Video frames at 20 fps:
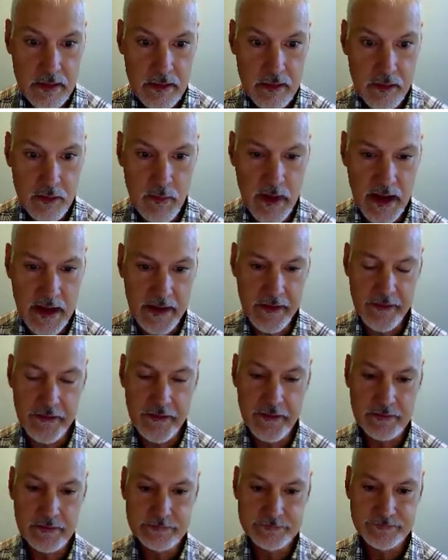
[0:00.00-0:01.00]
2
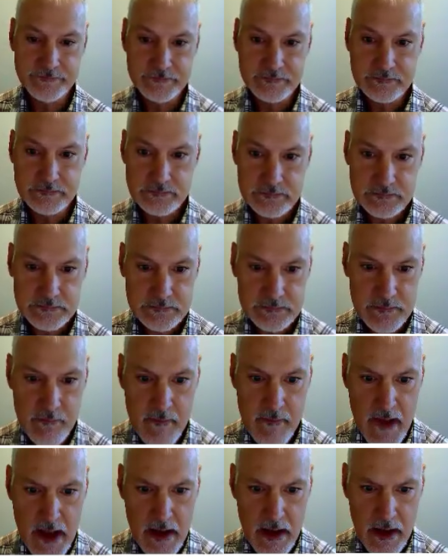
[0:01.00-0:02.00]
minus.
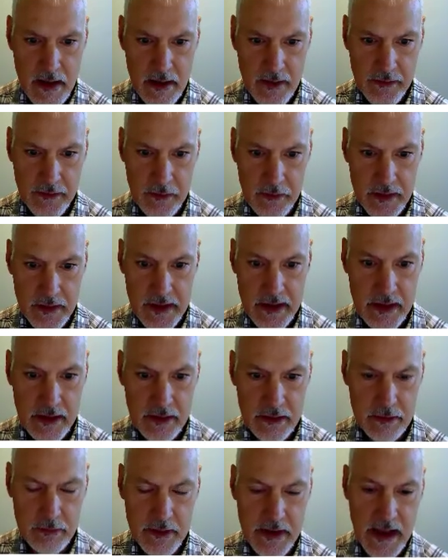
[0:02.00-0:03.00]
So
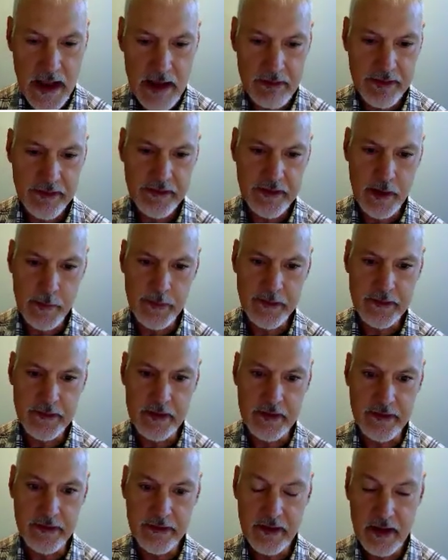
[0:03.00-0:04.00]
here we have a
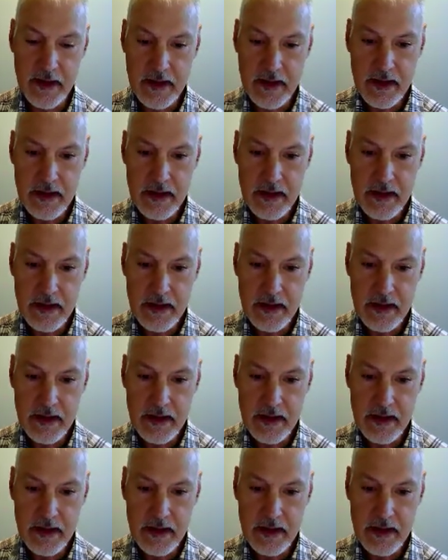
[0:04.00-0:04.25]
substance